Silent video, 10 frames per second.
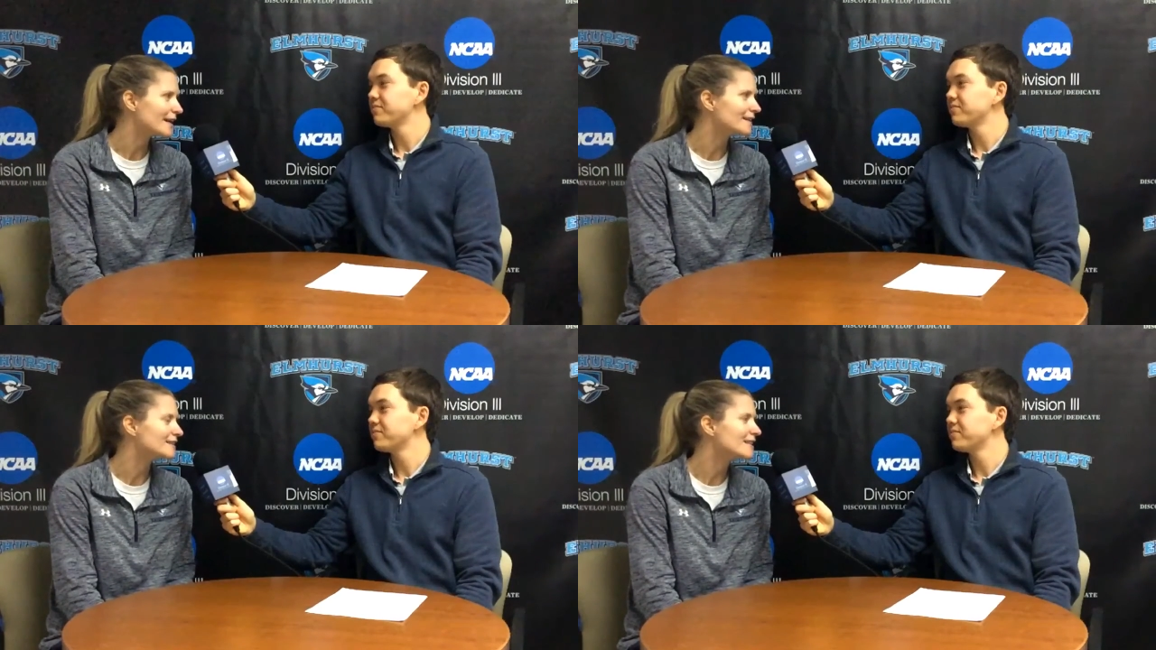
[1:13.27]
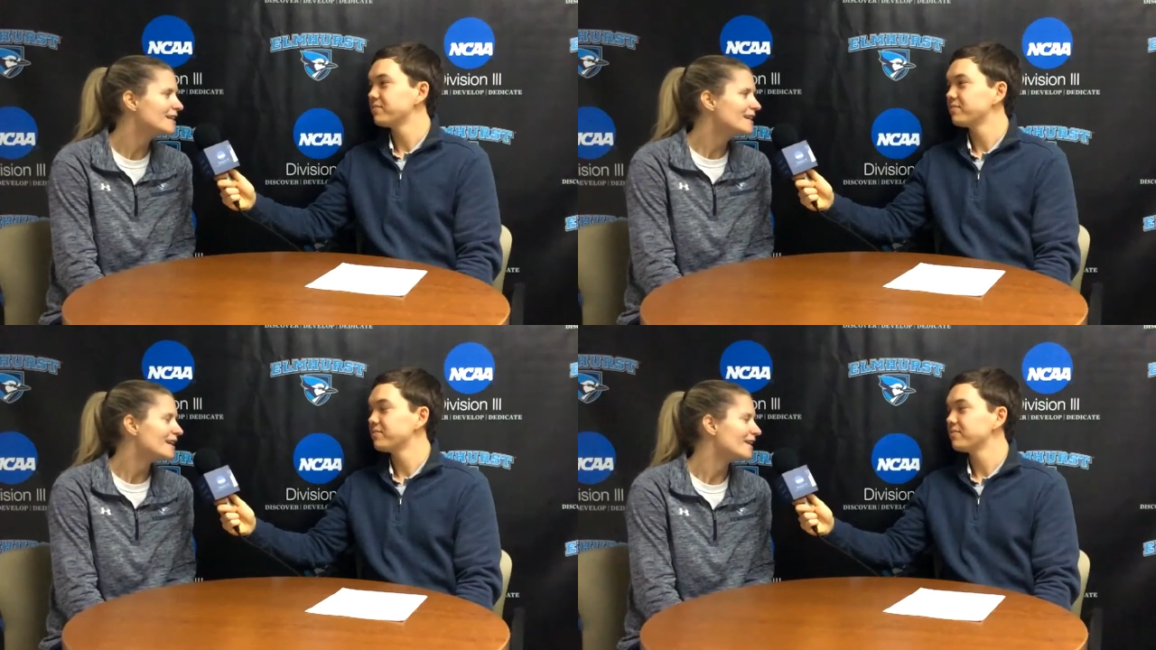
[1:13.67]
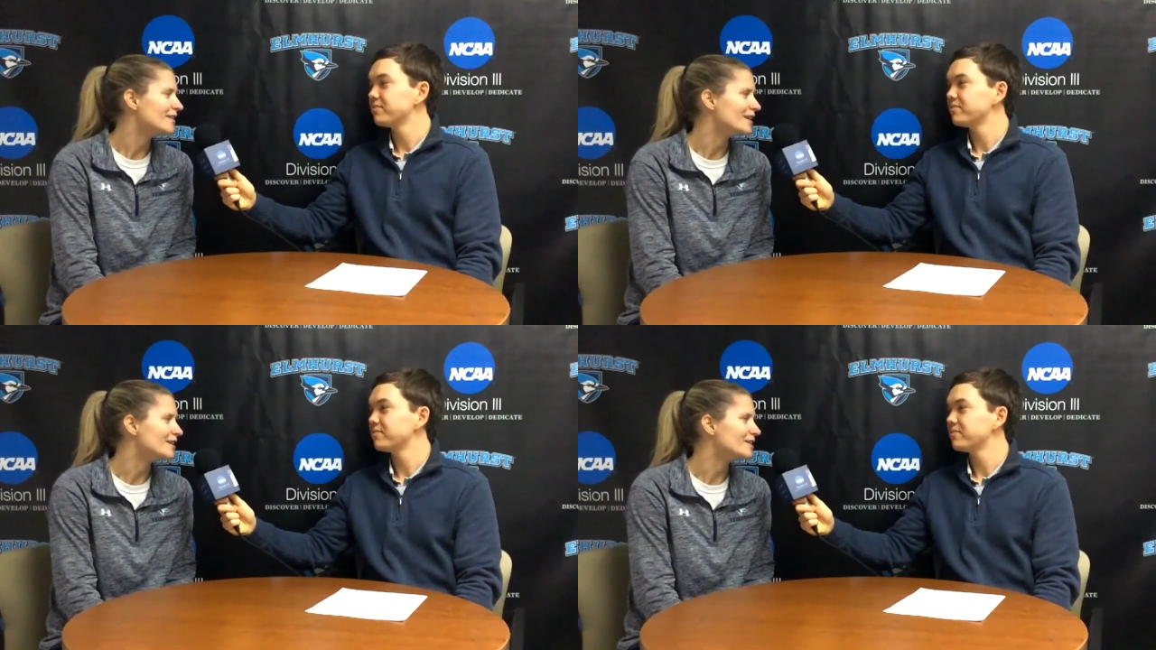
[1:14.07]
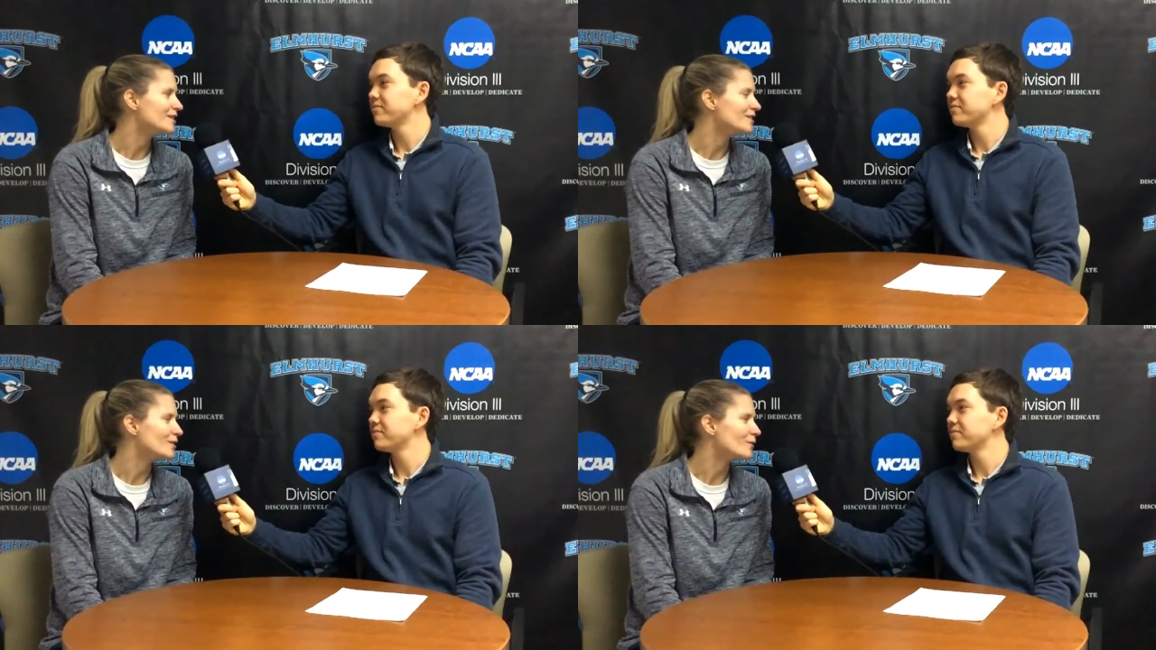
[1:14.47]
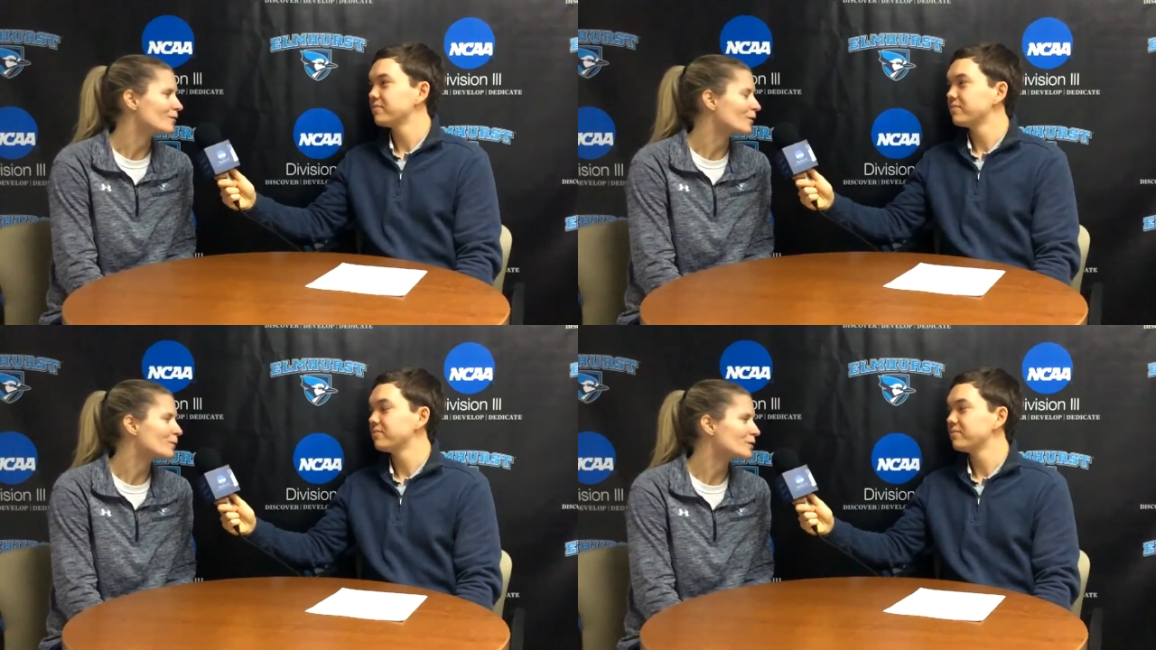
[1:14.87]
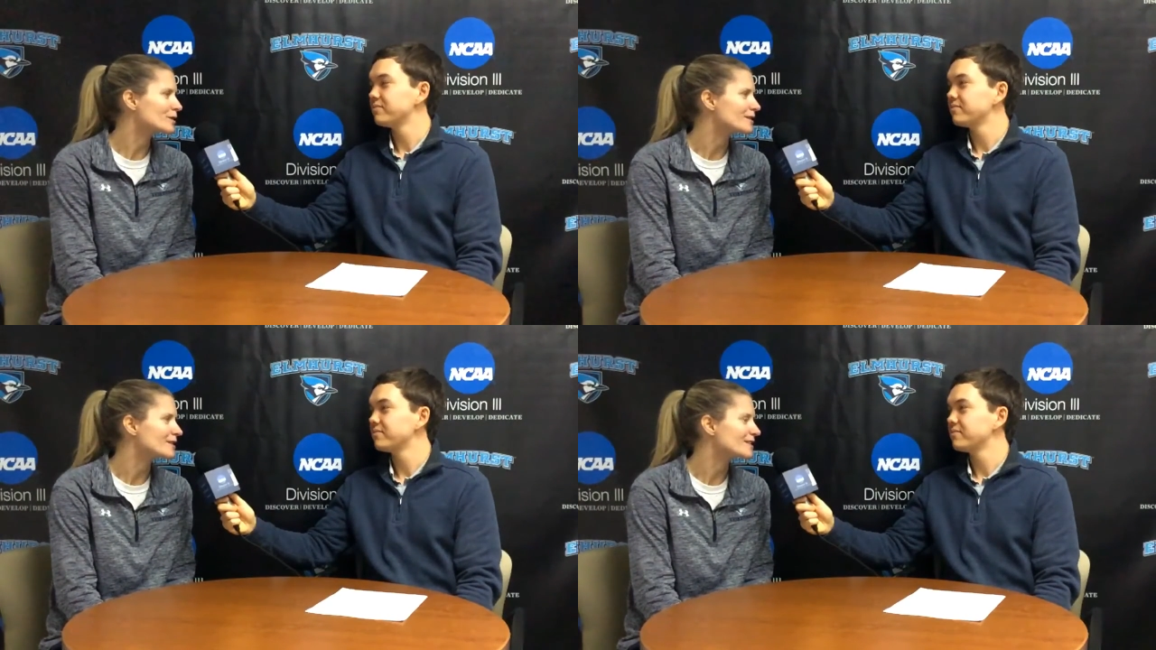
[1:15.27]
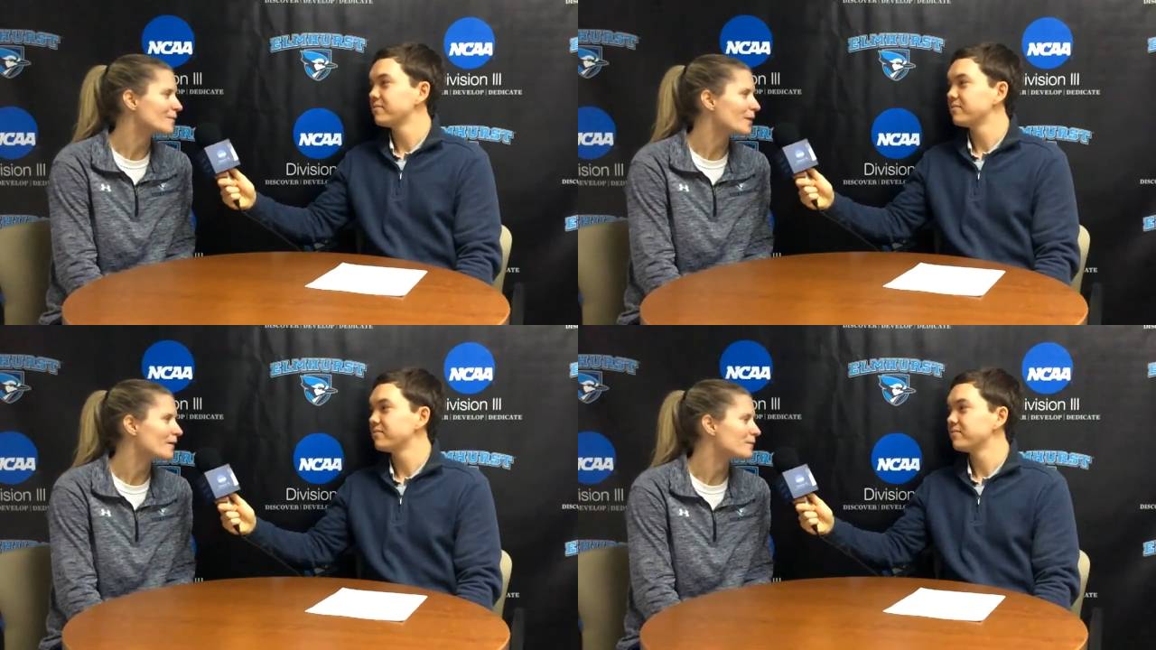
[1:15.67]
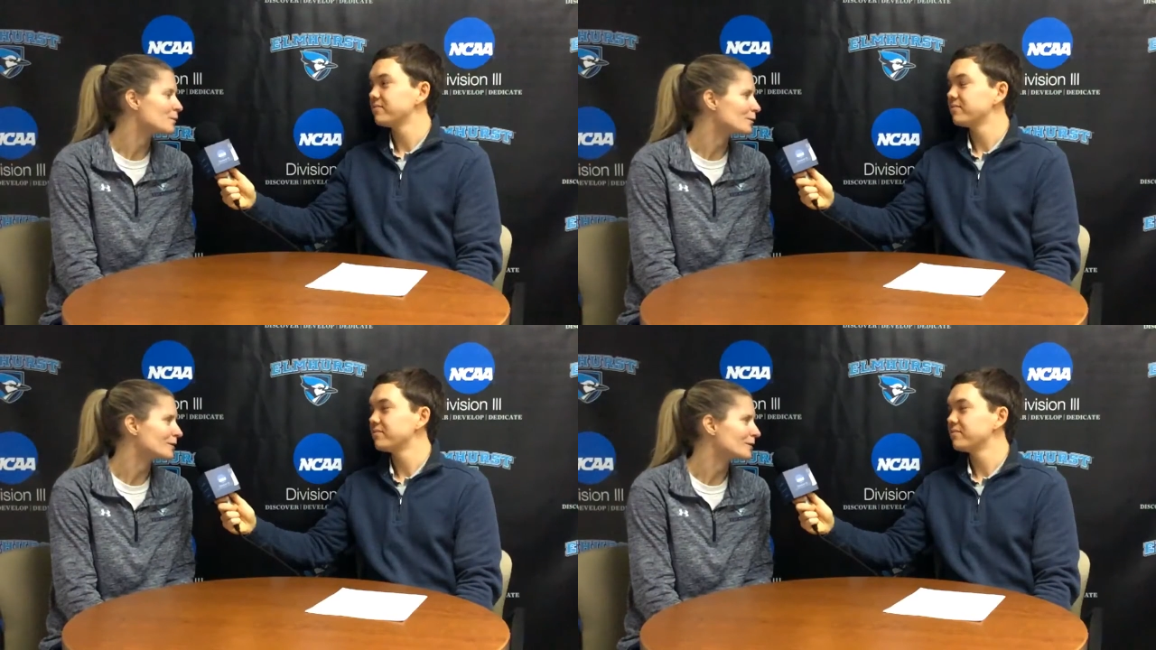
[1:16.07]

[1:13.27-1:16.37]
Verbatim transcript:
Speaker 1: hands. And then, you know, for a person to step up who,